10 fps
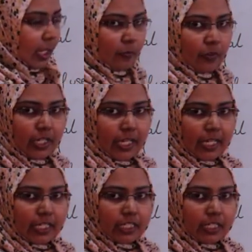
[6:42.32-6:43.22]
upward
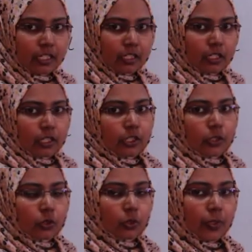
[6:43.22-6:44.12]
direction
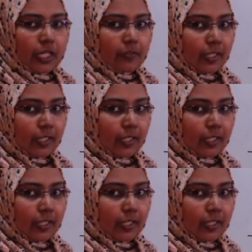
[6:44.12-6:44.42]
you know very